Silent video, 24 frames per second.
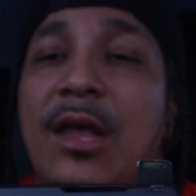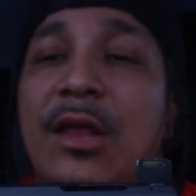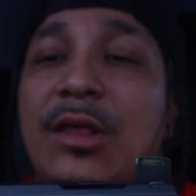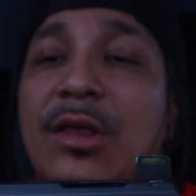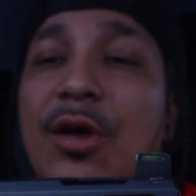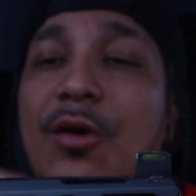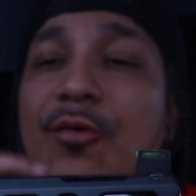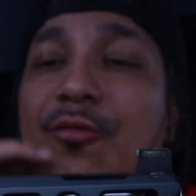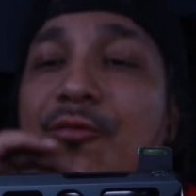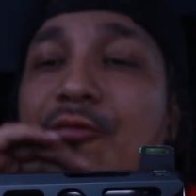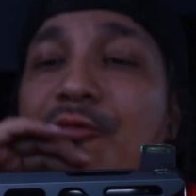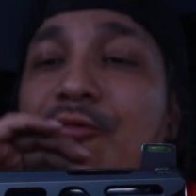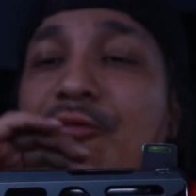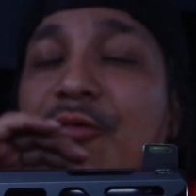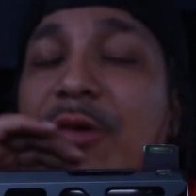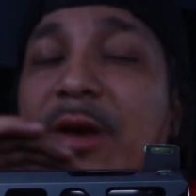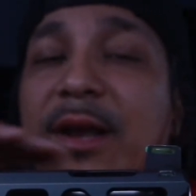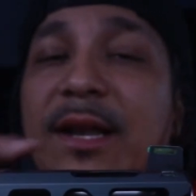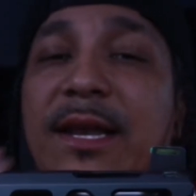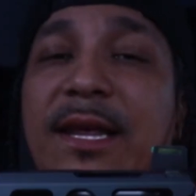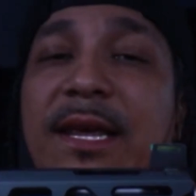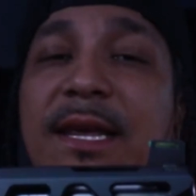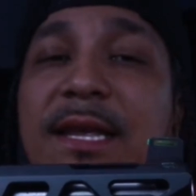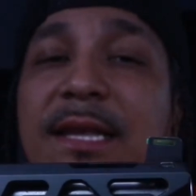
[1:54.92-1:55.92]
They're
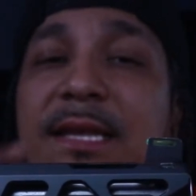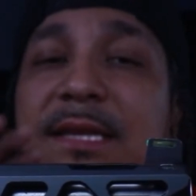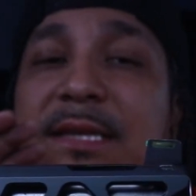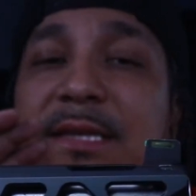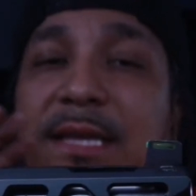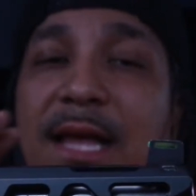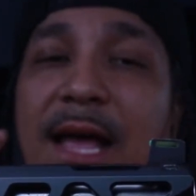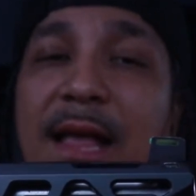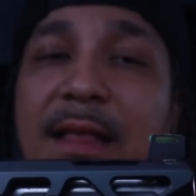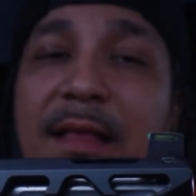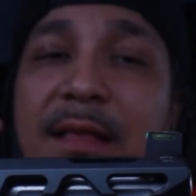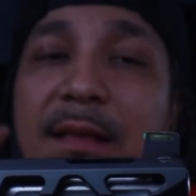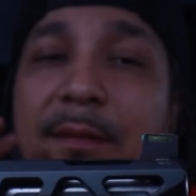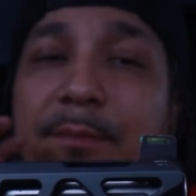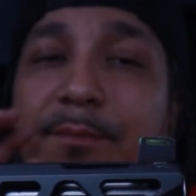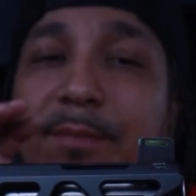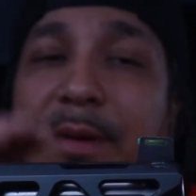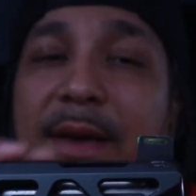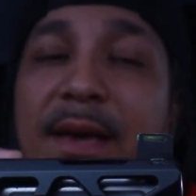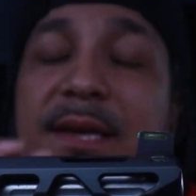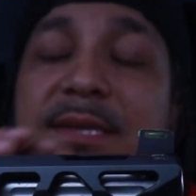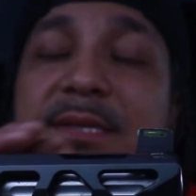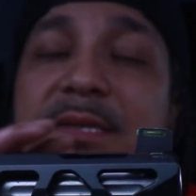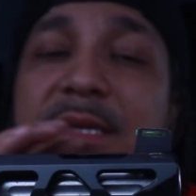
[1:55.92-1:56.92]
really not the
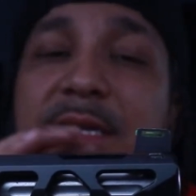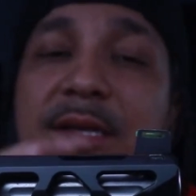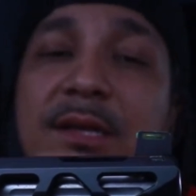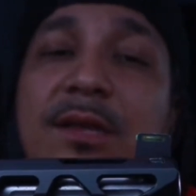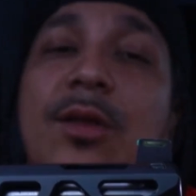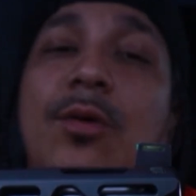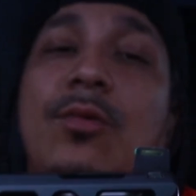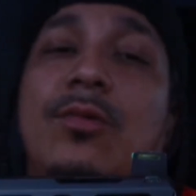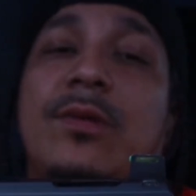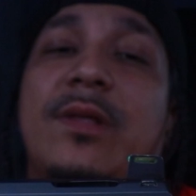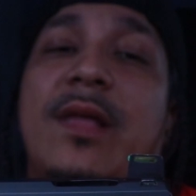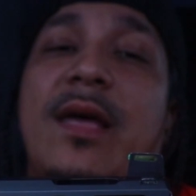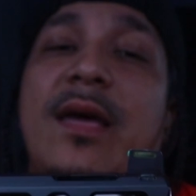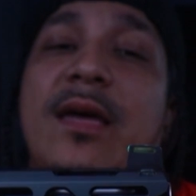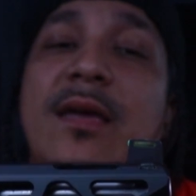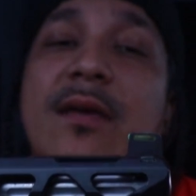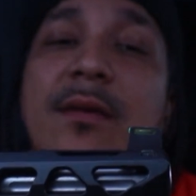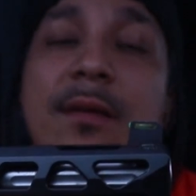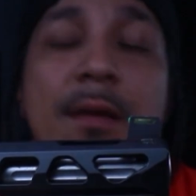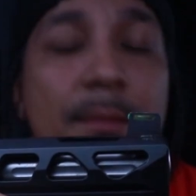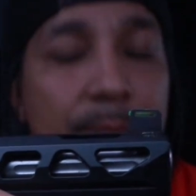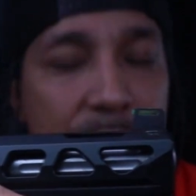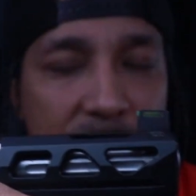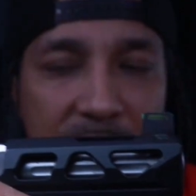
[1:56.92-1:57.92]
best in low
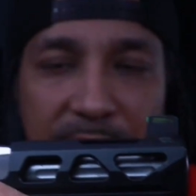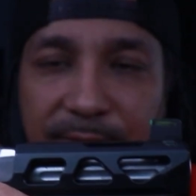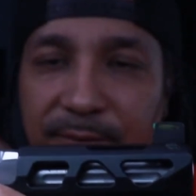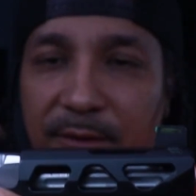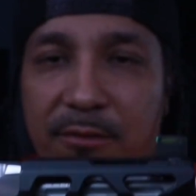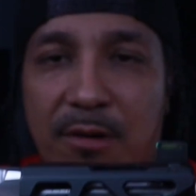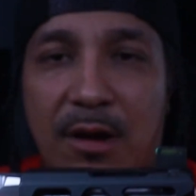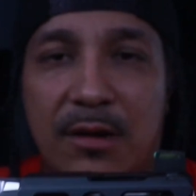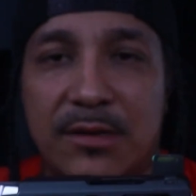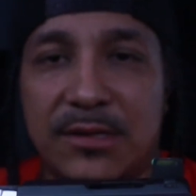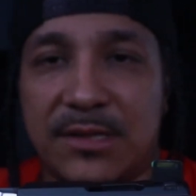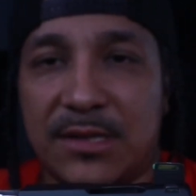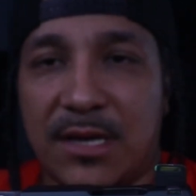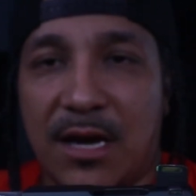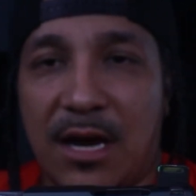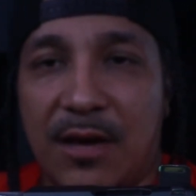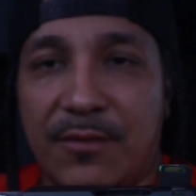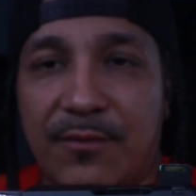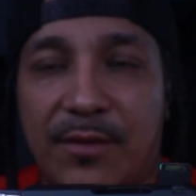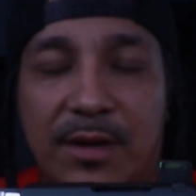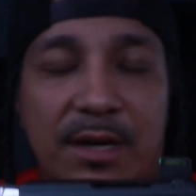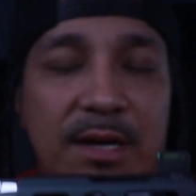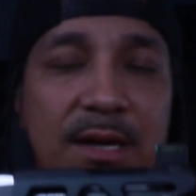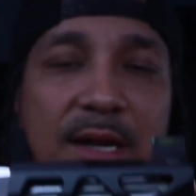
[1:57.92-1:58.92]
light. But if you're
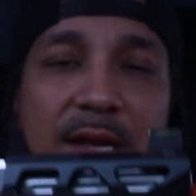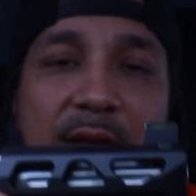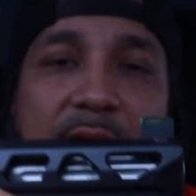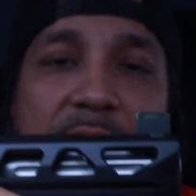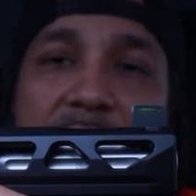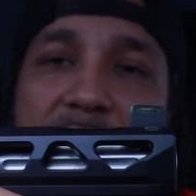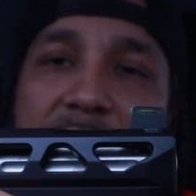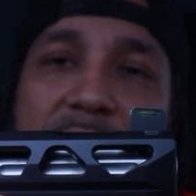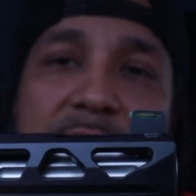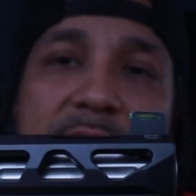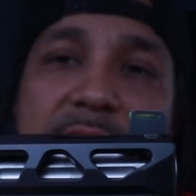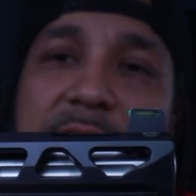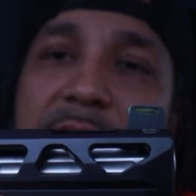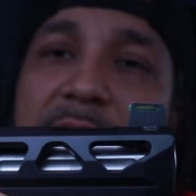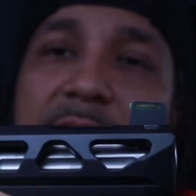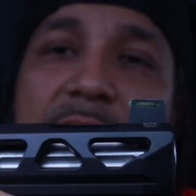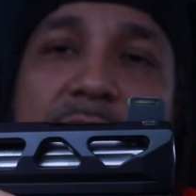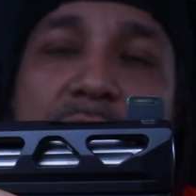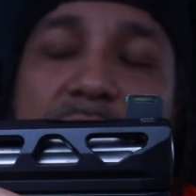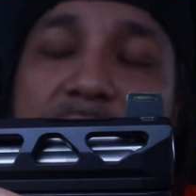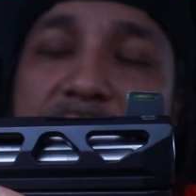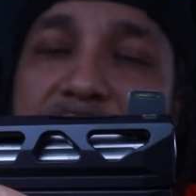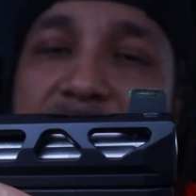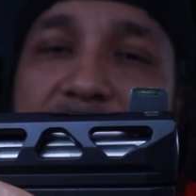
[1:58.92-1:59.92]
outside running and gunning, it's gonna
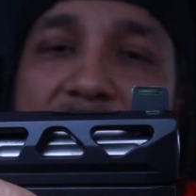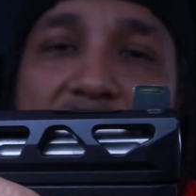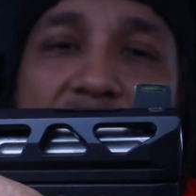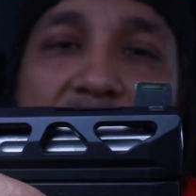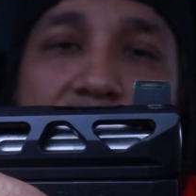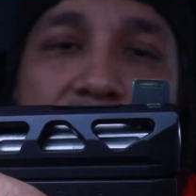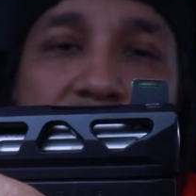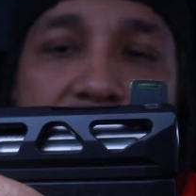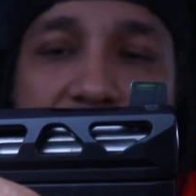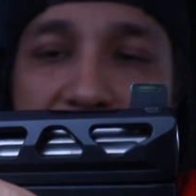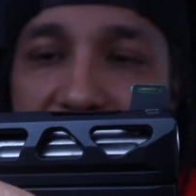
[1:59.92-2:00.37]
do the job.